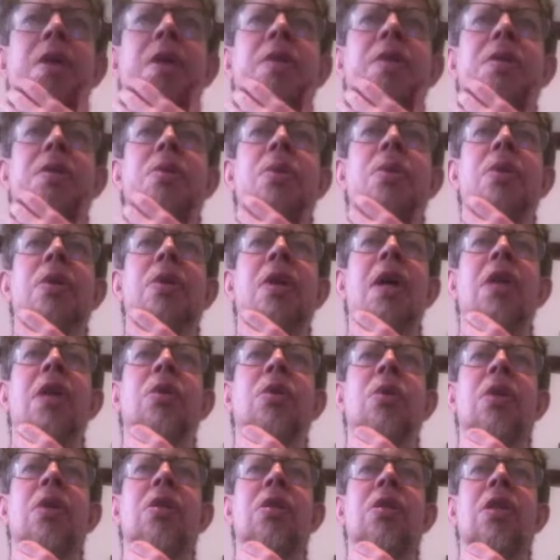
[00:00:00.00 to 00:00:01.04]
leaves us with the
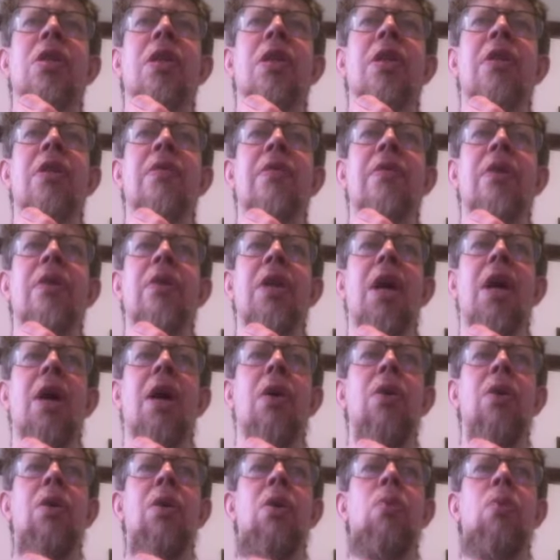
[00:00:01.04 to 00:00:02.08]
last question I interview
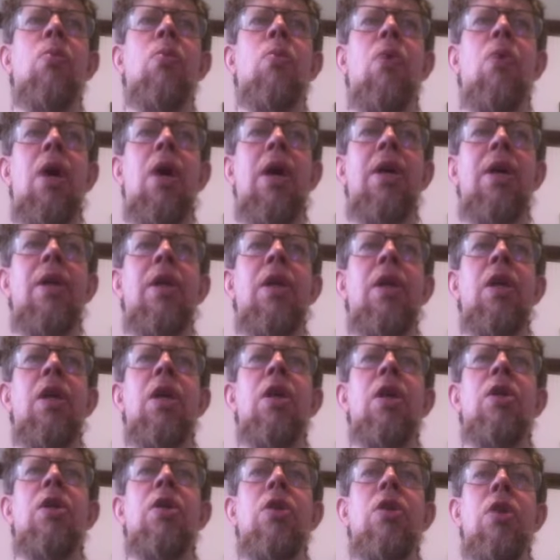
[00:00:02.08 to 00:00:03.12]
now. What
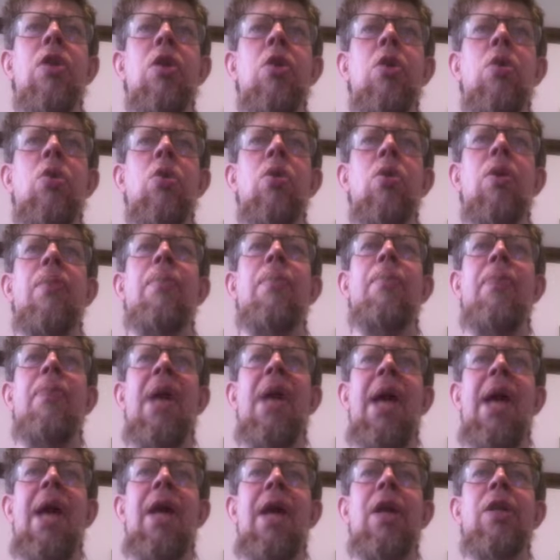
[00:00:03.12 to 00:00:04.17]
new
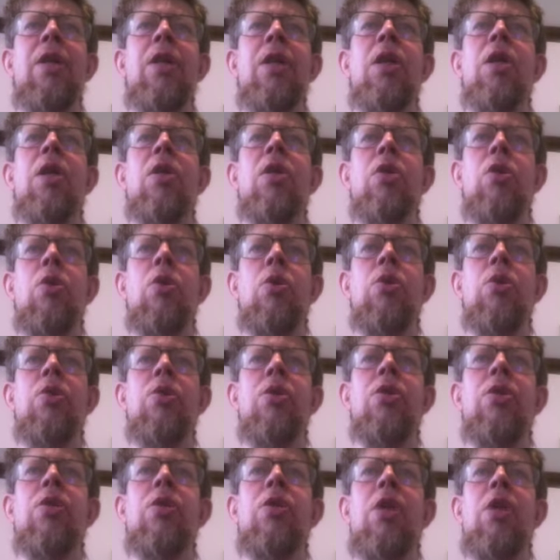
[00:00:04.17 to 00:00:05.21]
band
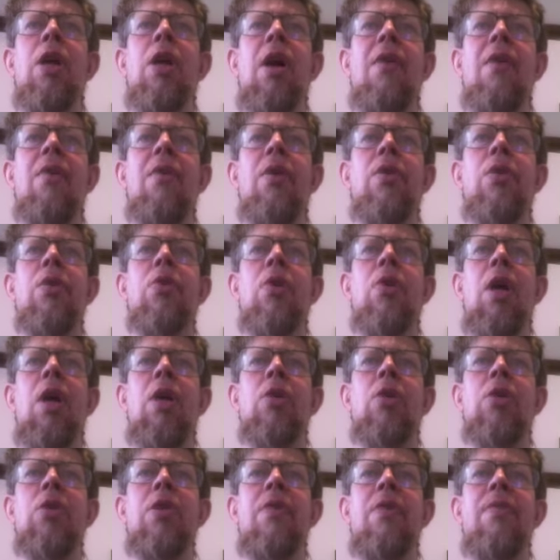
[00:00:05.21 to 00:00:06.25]
news do you have on the
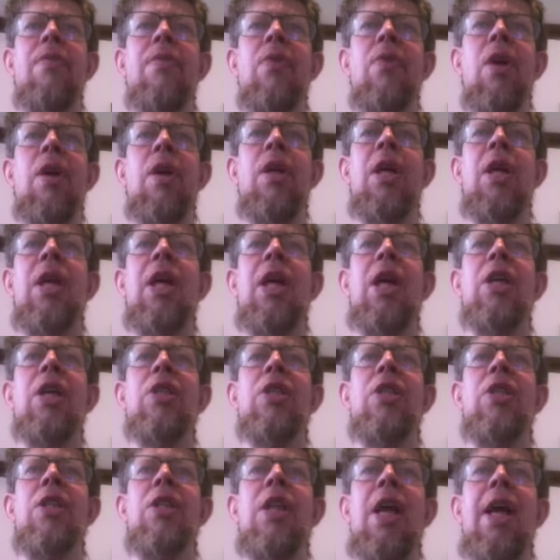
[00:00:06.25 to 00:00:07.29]
Crownshift front,
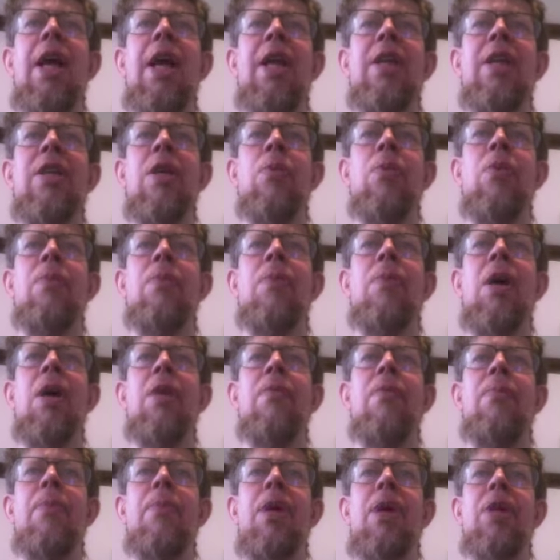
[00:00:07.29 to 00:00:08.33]
as in anything we might
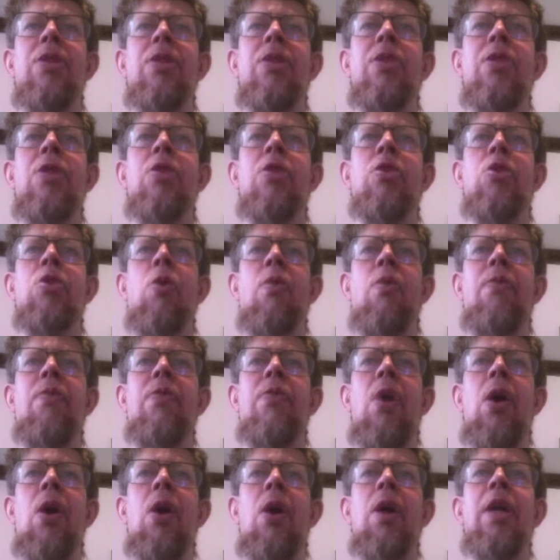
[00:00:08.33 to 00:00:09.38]
have missed so
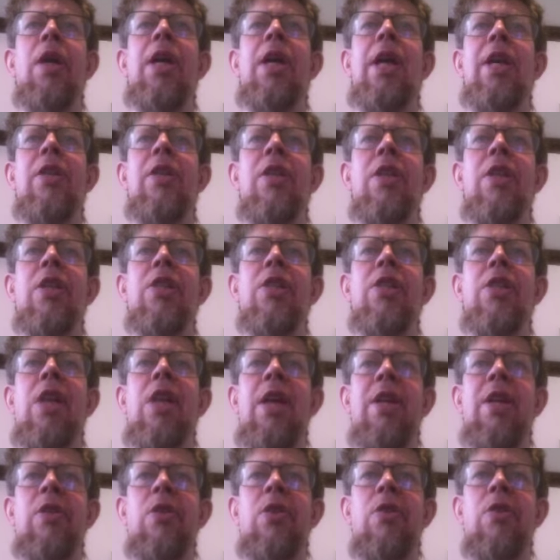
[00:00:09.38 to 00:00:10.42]
far in this
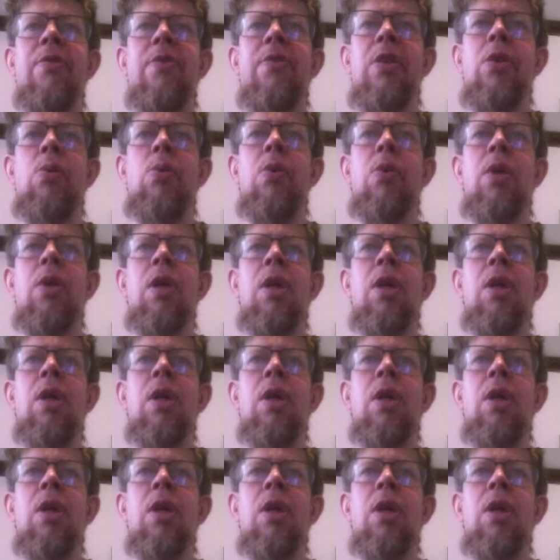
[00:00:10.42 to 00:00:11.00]
interview?